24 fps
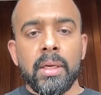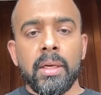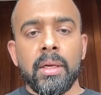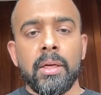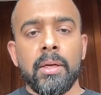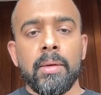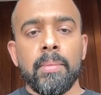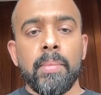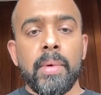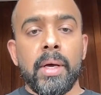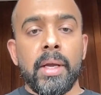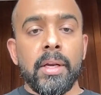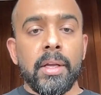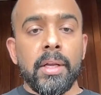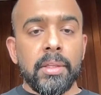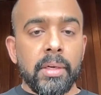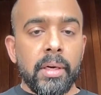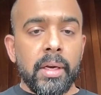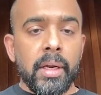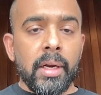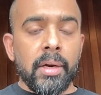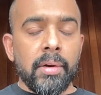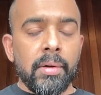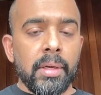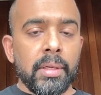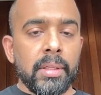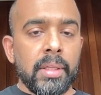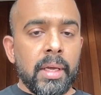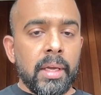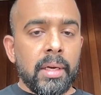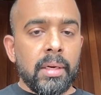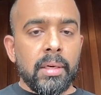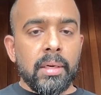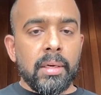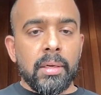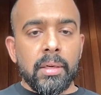Another area
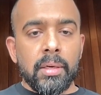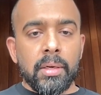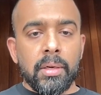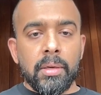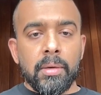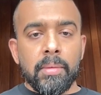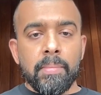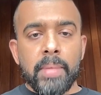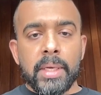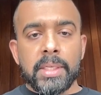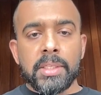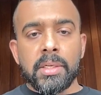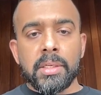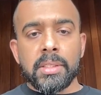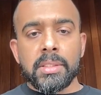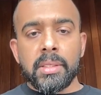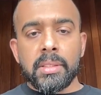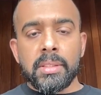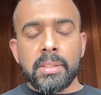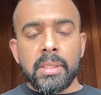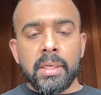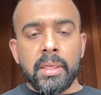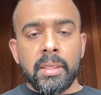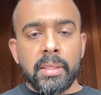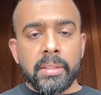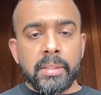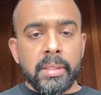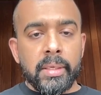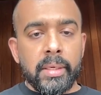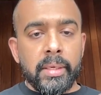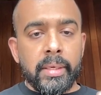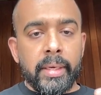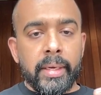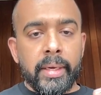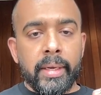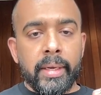that Metrics excel is